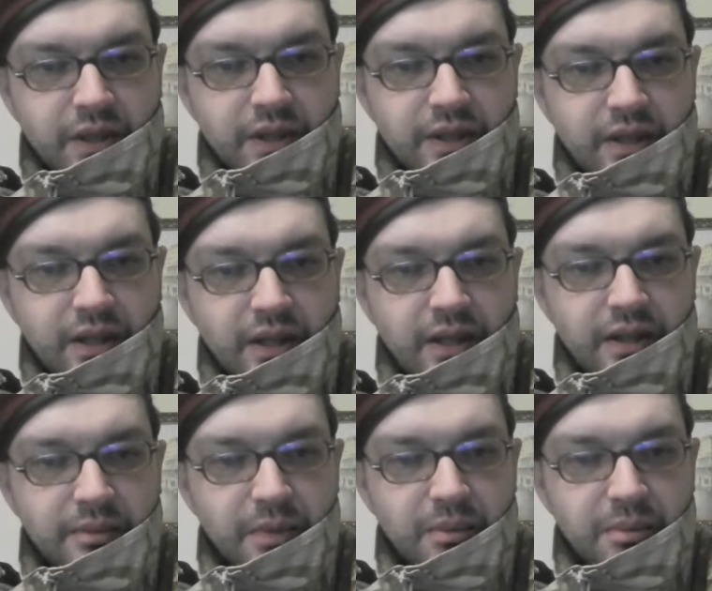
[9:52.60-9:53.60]
These are
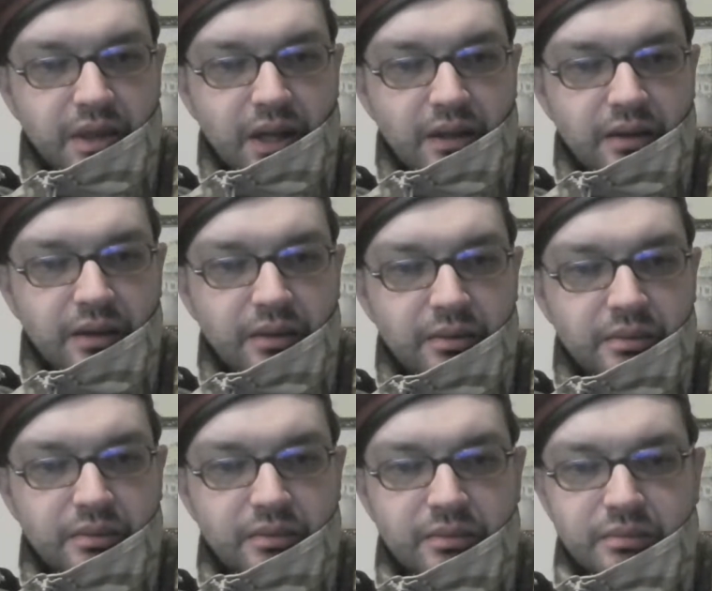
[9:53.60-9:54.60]
eyes, maybe, I don't know.